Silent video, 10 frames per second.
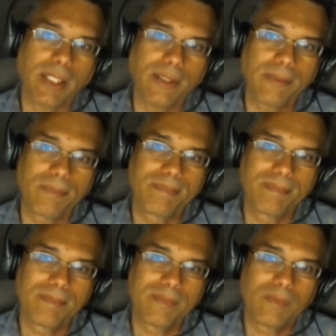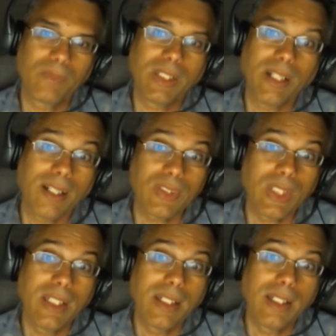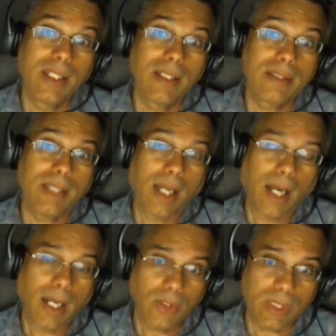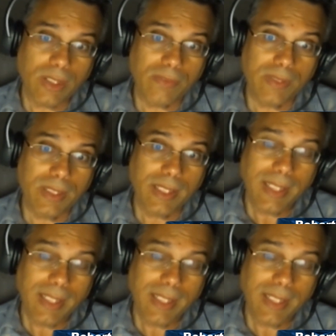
because the higher self is